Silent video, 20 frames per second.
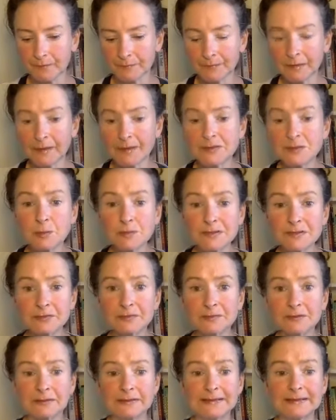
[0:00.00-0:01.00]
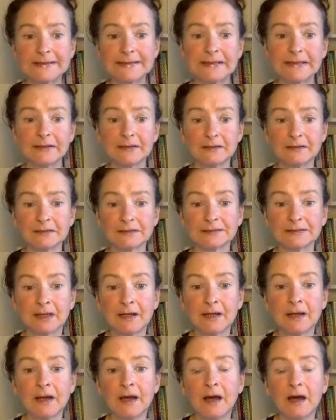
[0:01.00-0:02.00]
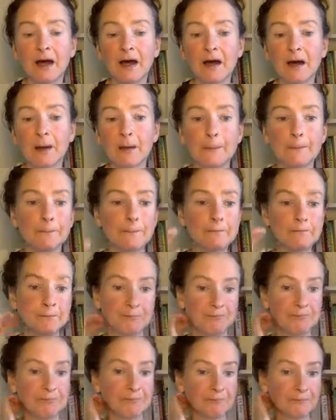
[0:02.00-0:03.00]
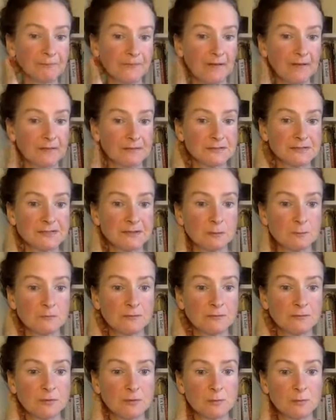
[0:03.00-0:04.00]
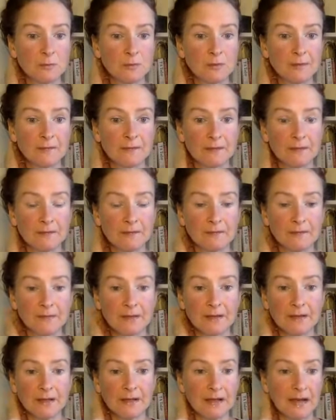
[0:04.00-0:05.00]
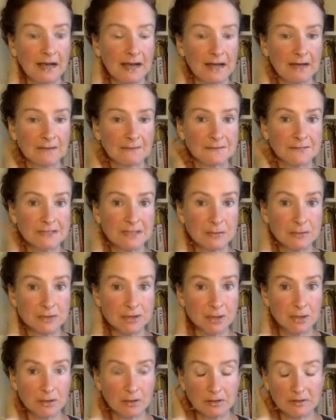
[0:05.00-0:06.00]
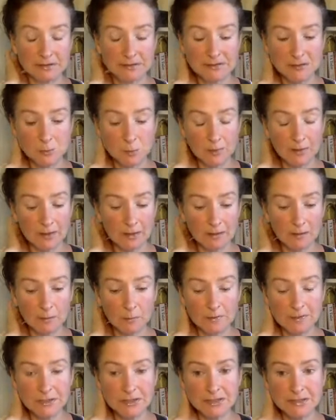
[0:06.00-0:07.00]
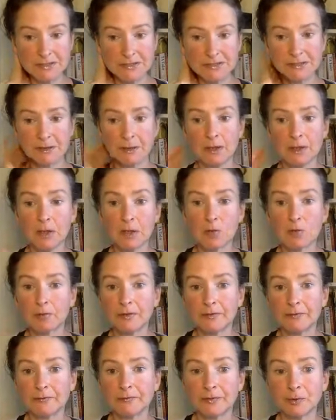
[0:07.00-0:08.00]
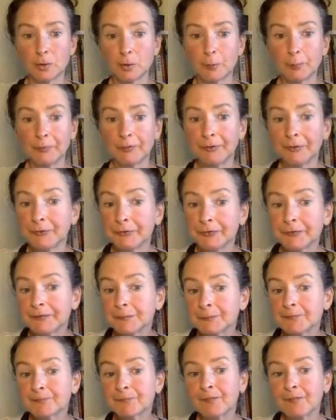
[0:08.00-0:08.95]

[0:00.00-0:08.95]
The next one, definitely eat nuts. In some form or other, they have serotonin as well, which is great for your mood.